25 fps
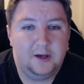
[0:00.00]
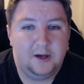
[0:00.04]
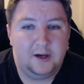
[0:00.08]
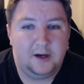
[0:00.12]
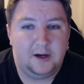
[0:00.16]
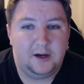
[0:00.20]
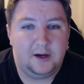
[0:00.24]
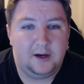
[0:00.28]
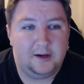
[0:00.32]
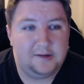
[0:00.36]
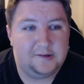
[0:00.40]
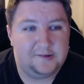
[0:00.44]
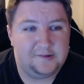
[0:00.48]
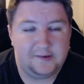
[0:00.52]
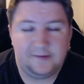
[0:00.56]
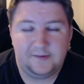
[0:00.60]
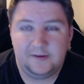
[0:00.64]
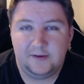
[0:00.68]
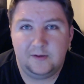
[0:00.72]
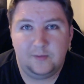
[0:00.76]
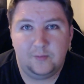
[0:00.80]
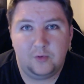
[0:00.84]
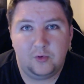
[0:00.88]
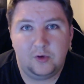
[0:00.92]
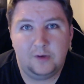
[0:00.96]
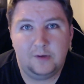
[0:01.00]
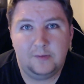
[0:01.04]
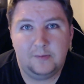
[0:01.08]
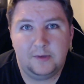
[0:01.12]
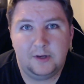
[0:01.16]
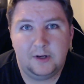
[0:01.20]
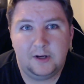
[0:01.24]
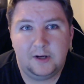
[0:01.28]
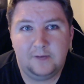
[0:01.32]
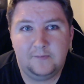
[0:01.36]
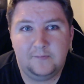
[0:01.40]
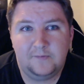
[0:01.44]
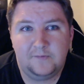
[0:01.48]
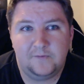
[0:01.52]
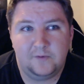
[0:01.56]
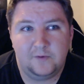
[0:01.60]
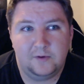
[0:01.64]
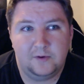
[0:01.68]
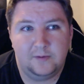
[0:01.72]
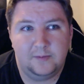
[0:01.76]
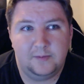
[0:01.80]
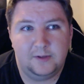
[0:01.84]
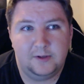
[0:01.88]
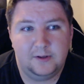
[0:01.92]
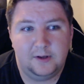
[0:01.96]
uh, I set the appointment up for
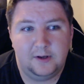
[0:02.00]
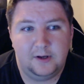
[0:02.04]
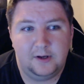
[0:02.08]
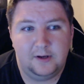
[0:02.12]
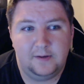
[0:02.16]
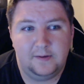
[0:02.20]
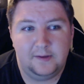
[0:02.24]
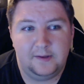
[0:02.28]
the uh,